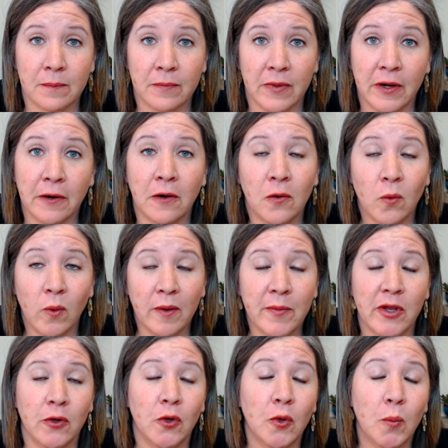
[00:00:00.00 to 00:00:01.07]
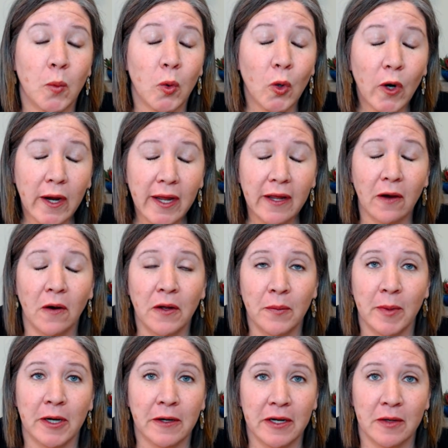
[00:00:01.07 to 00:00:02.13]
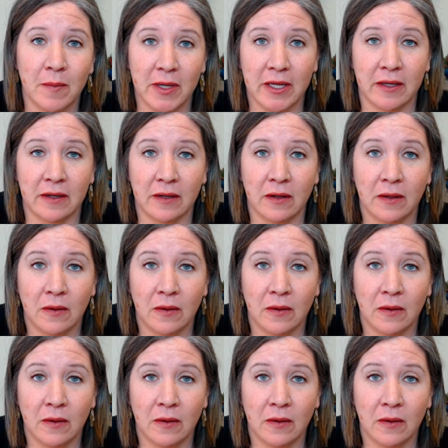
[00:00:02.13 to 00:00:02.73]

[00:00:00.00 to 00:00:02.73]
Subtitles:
There are women who prey on married men.